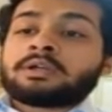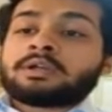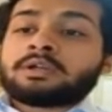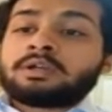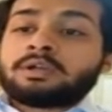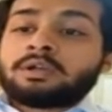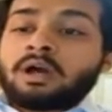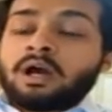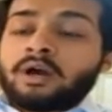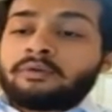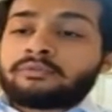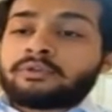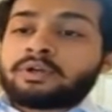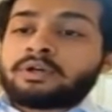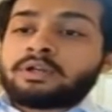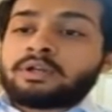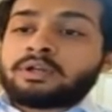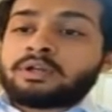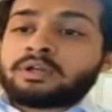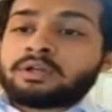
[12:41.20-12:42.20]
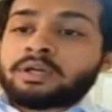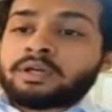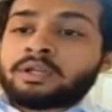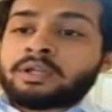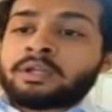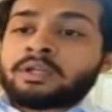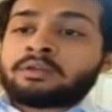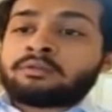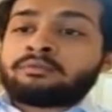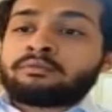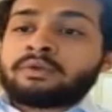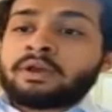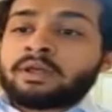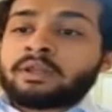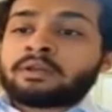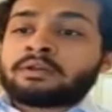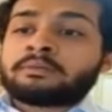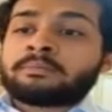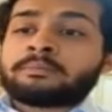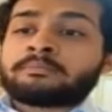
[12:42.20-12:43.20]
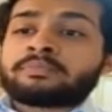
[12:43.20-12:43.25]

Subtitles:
After dunning, when